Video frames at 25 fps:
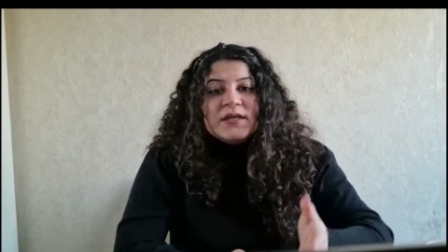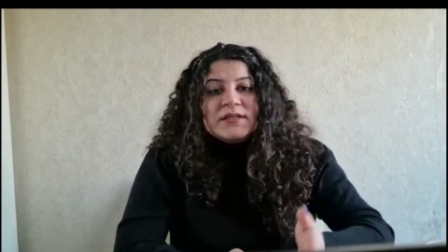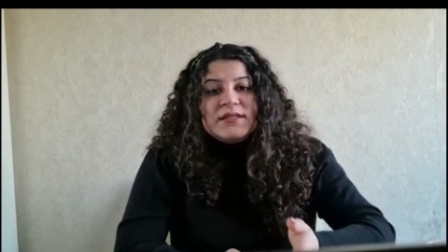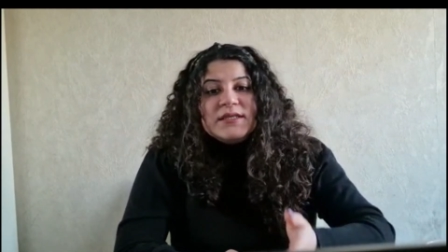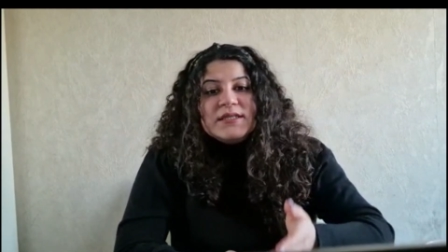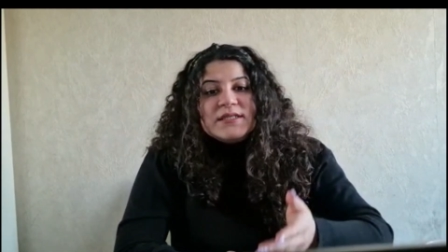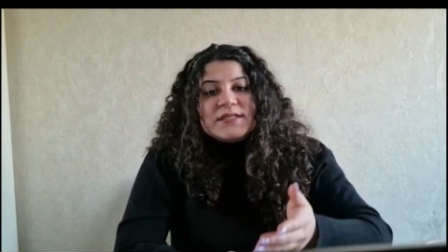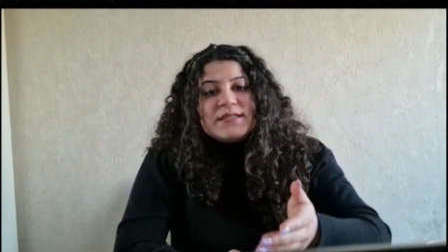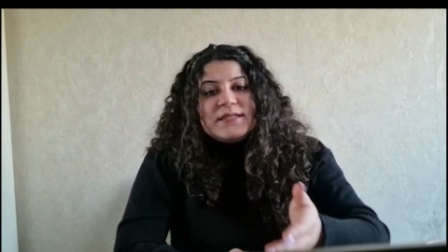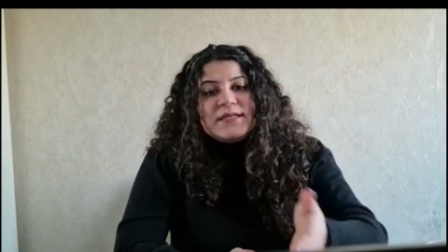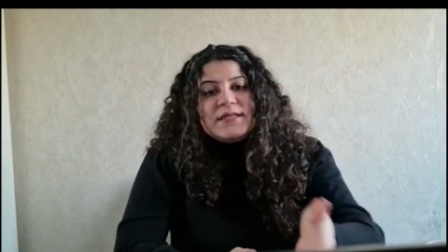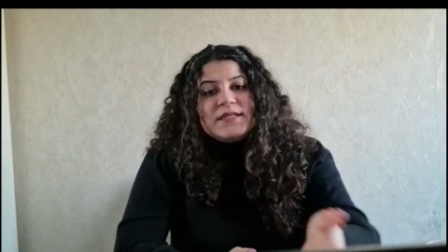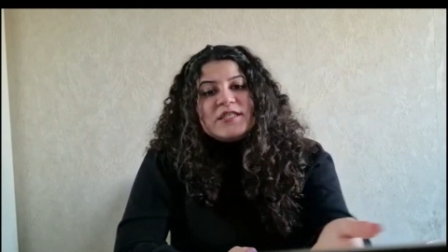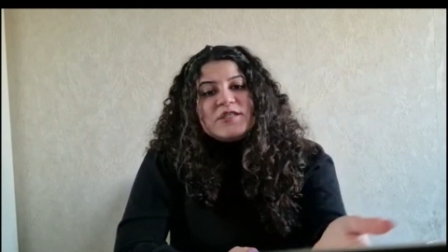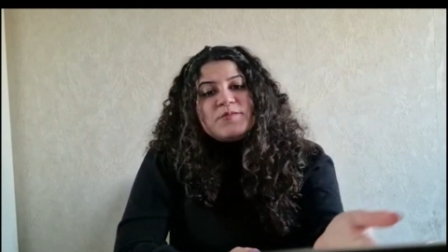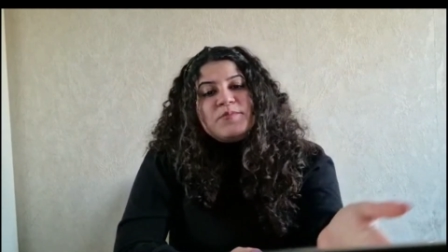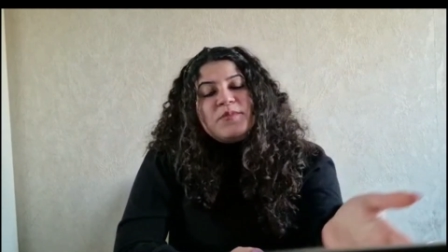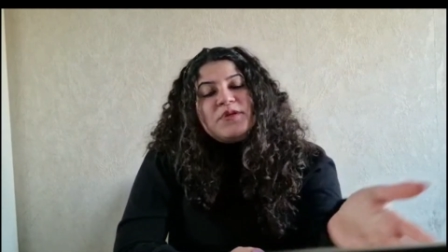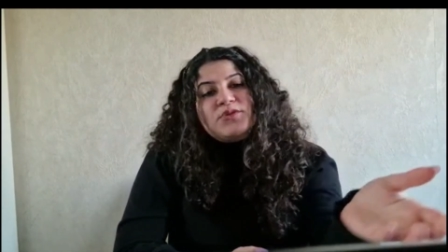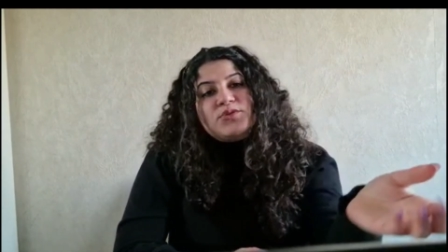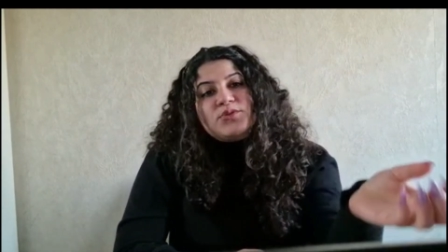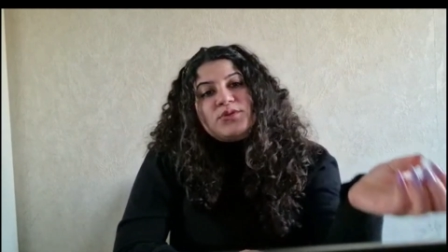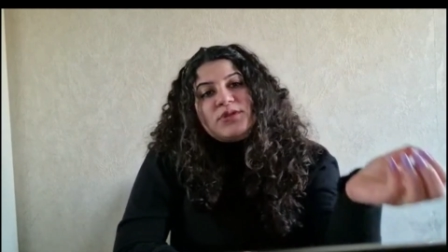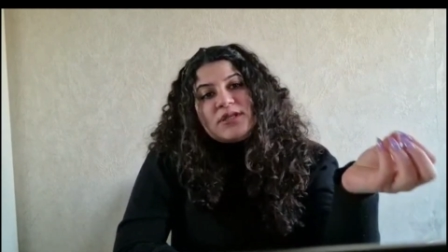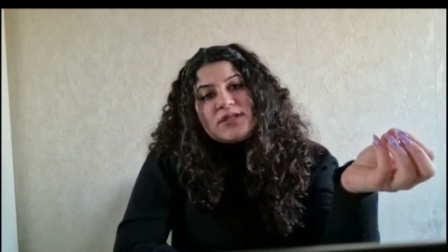This leads
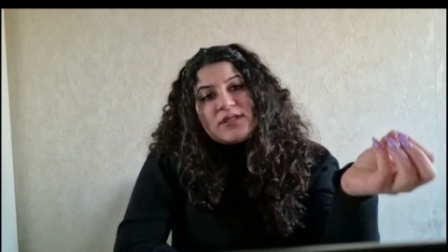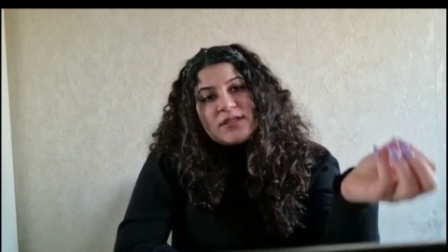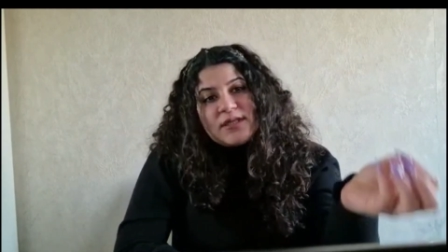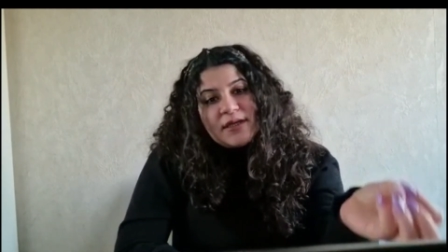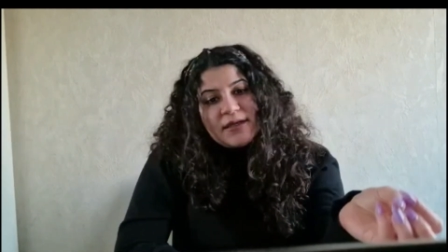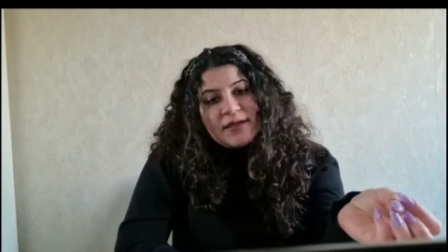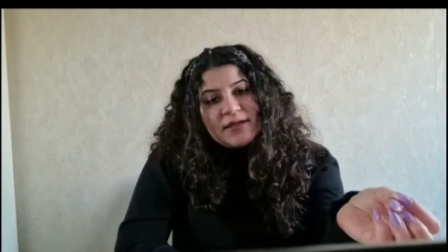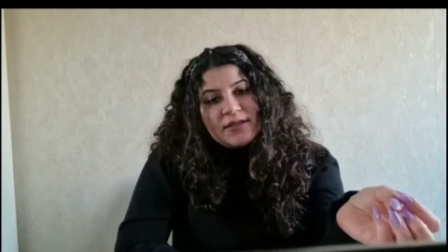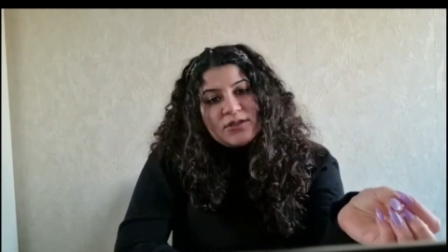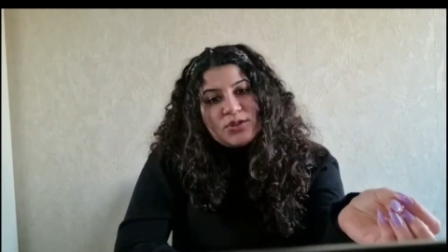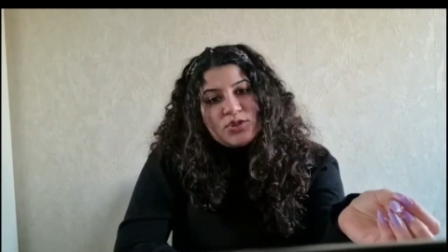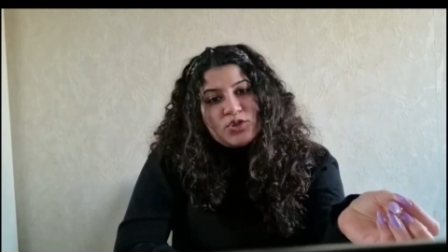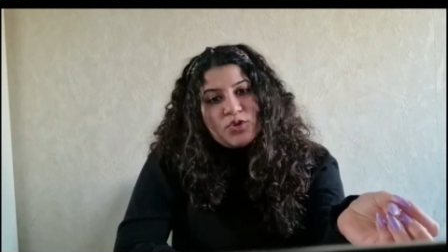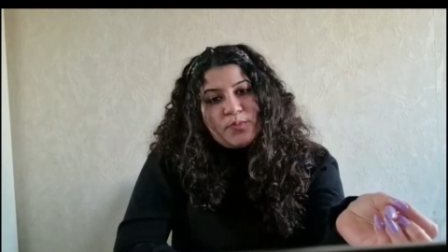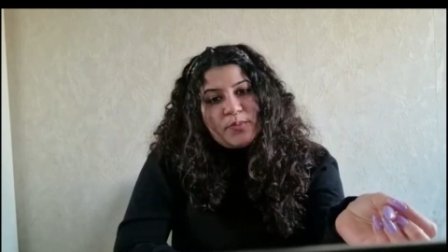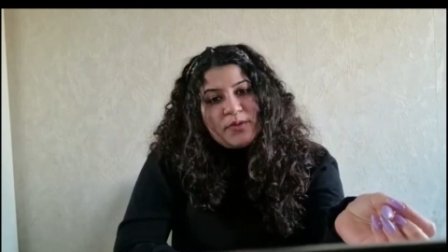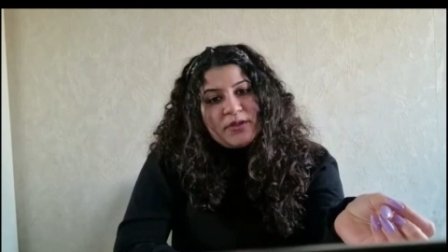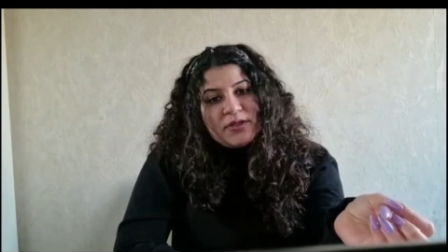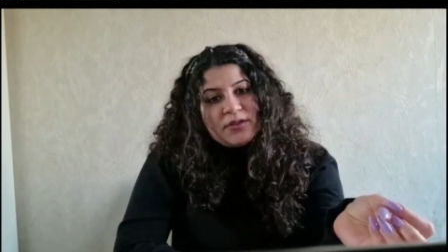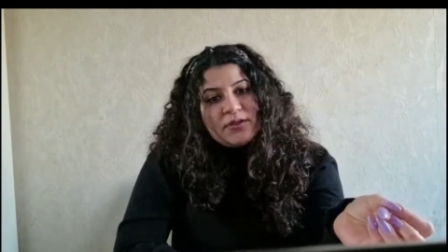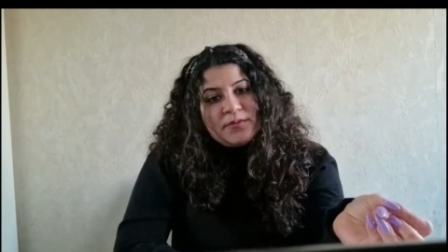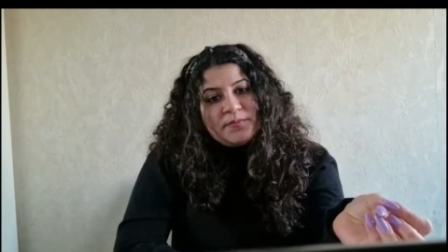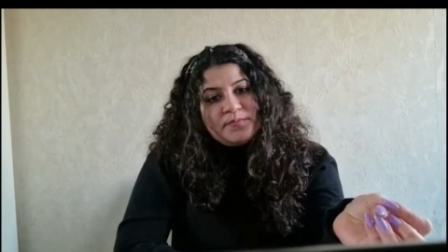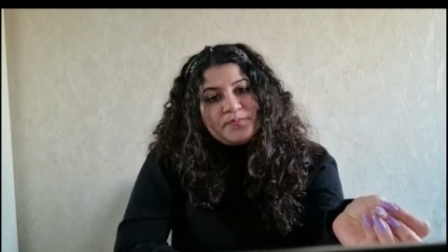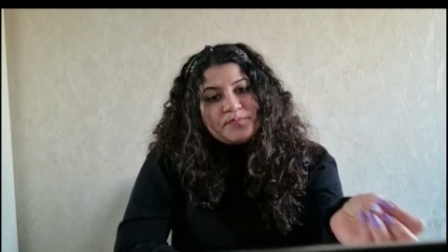me to the second
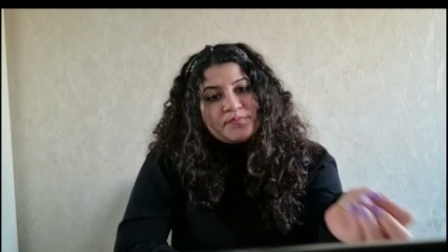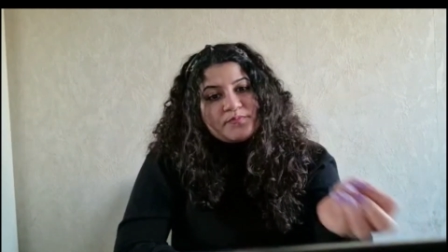topic